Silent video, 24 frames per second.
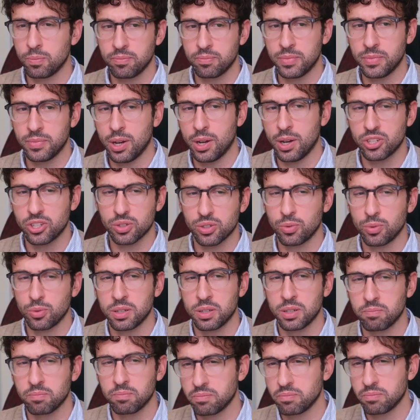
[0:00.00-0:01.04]
Now I just want
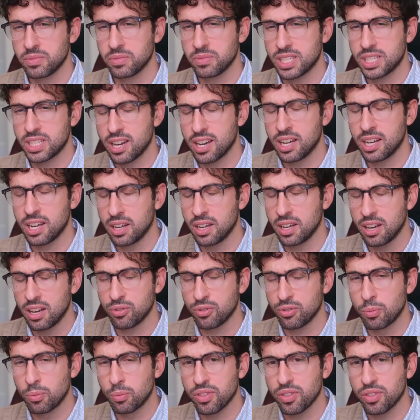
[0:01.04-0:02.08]
to say a few
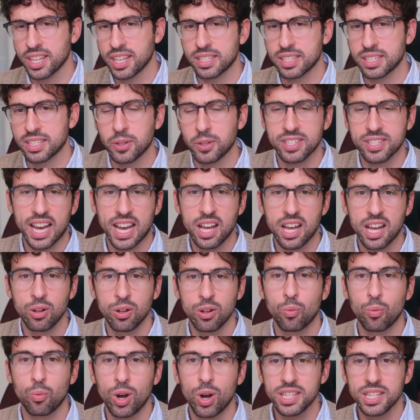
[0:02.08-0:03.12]
more things about style.
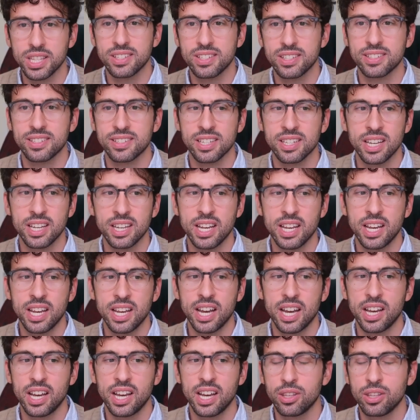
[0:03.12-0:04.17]
Once
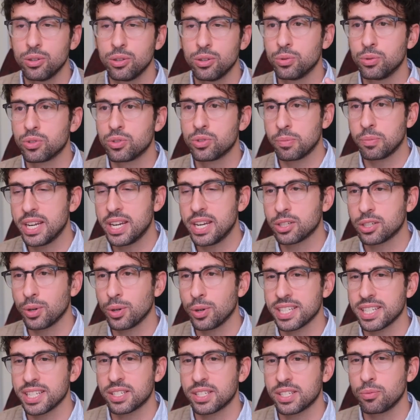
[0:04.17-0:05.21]
you submit it to
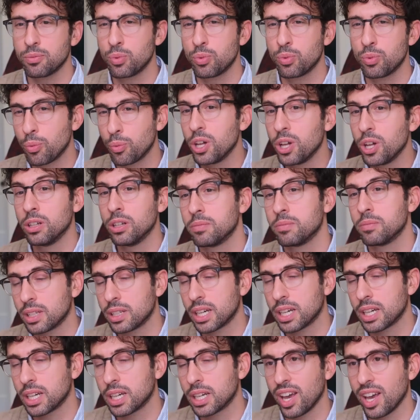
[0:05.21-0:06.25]
us, we will
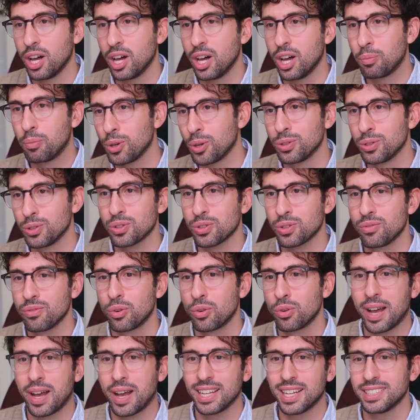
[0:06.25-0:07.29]
kind of help you also in
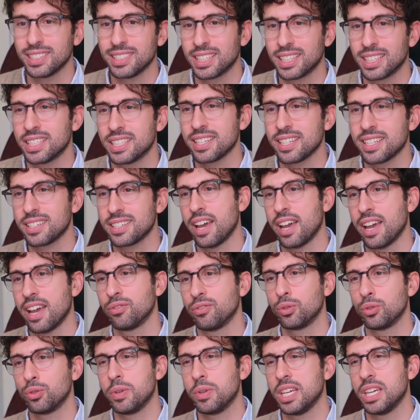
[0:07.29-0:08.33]
formatting. It doesn't have to
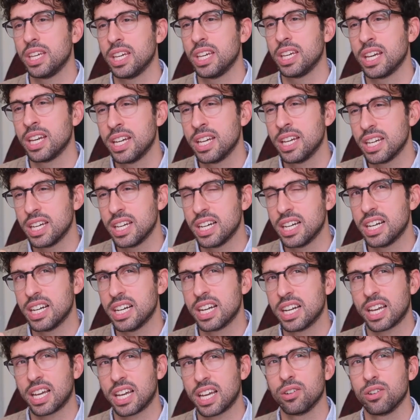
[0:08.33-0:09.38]
be
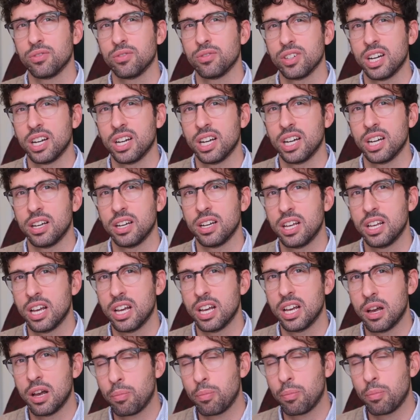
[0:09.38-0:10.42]

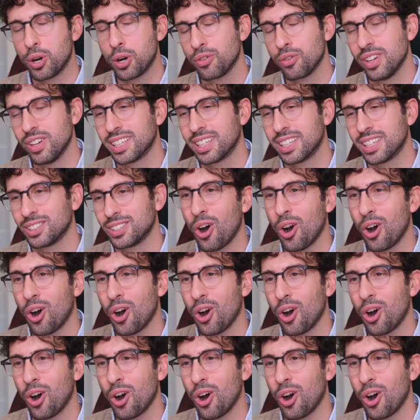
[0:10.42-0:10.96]
perfect.